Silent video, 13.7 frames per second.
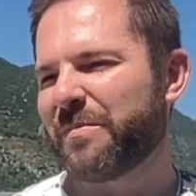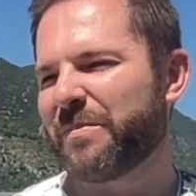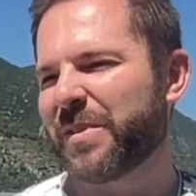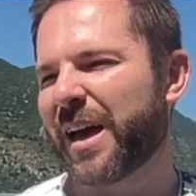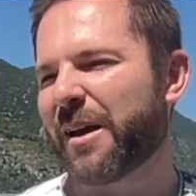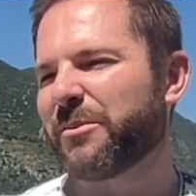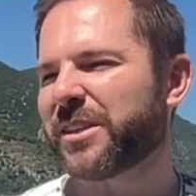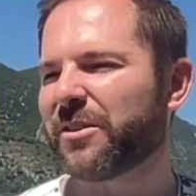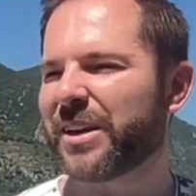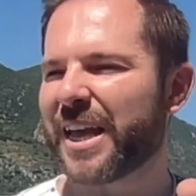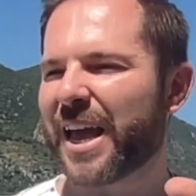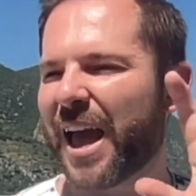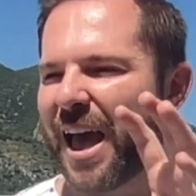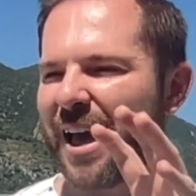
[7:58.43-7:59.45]
but that was
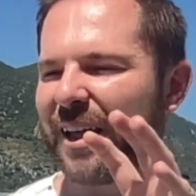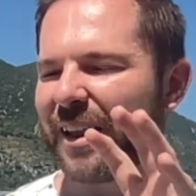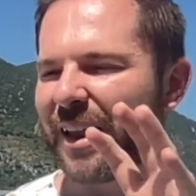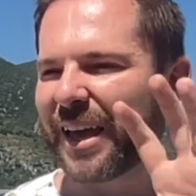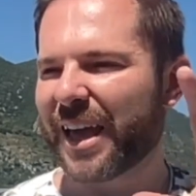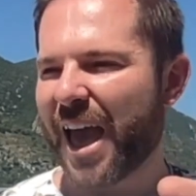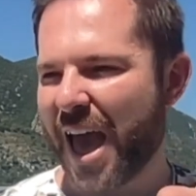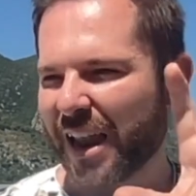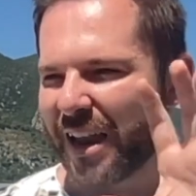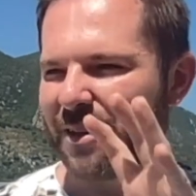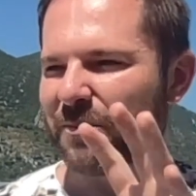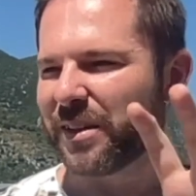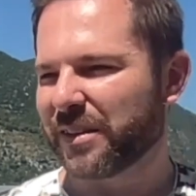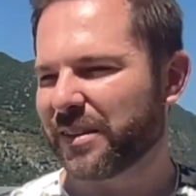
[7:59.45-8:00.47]
only like
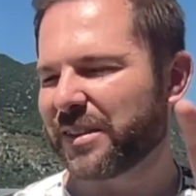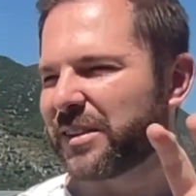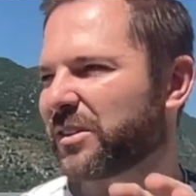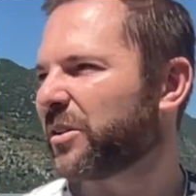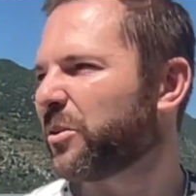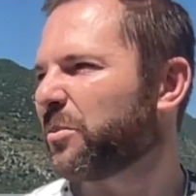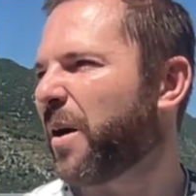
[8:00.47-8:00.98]
elements or